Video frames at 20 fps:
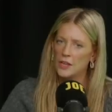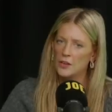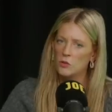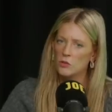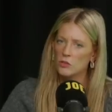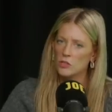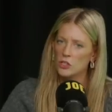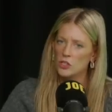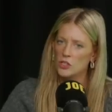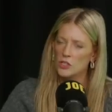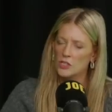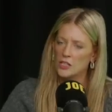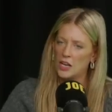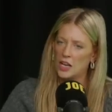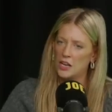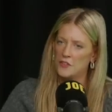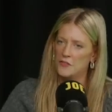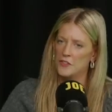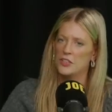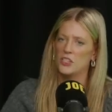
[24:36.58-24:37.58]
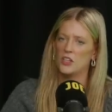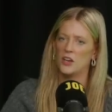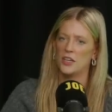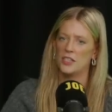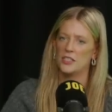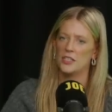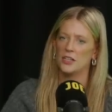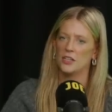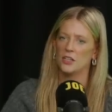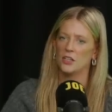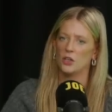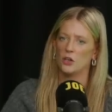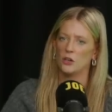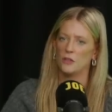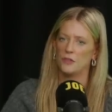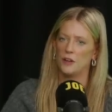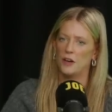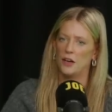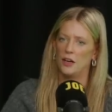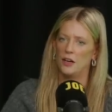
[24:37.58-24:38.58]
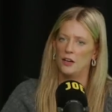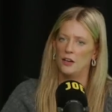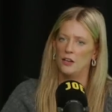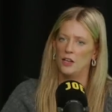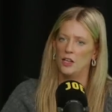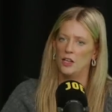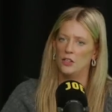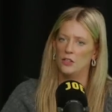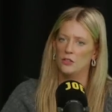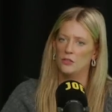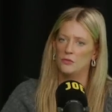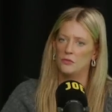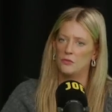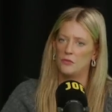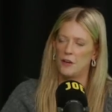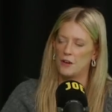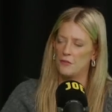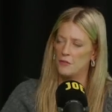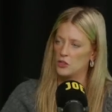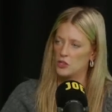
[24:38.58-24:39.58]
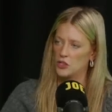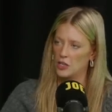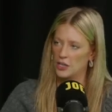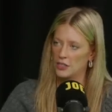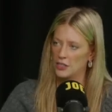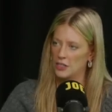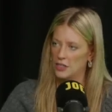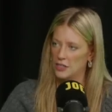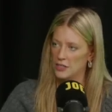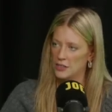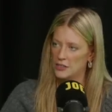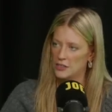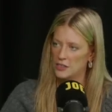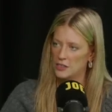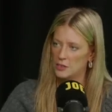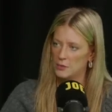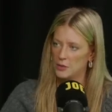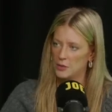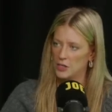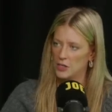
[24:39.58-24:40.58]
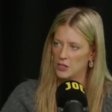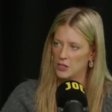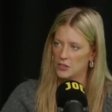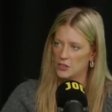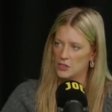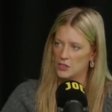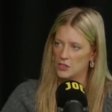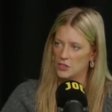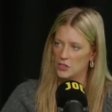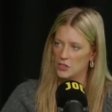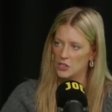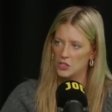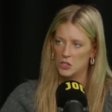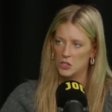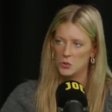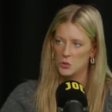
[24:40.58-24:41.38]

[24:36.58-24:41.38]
then also she's kind of indicting a lot of her favorite journalists because,